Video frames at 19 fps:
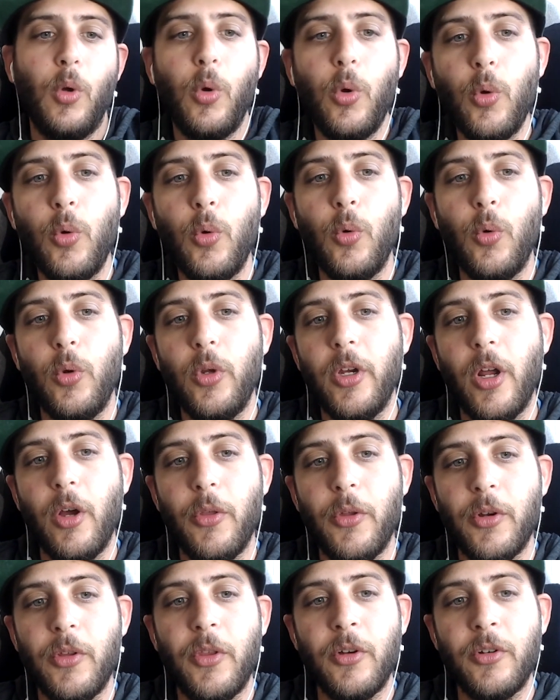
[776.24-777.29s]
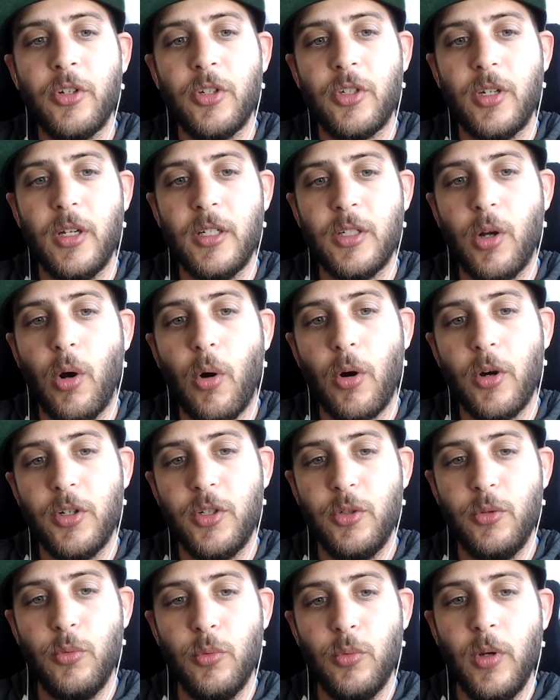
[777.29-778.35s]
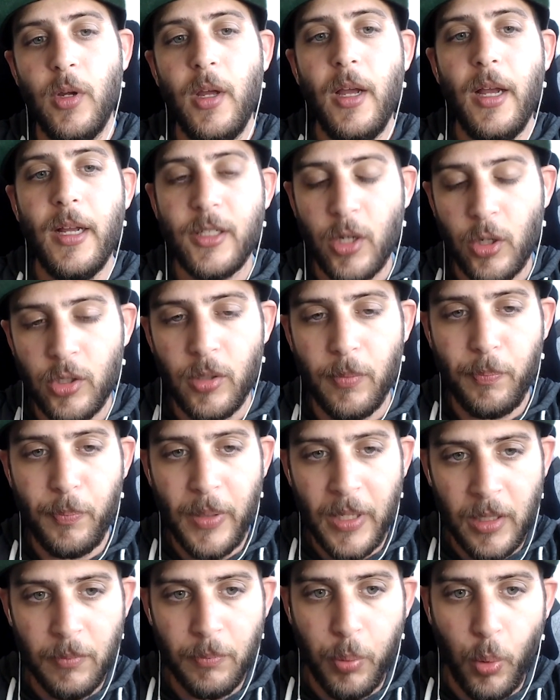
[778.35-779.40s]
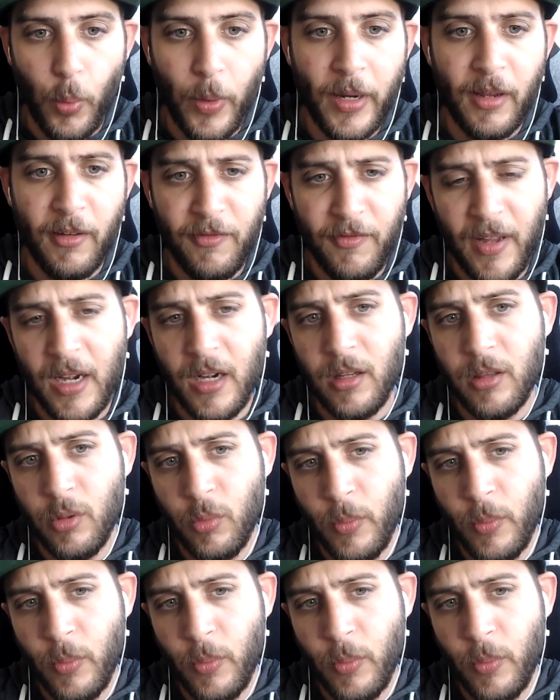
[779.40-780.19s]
it's hard to pinpoint a fade of the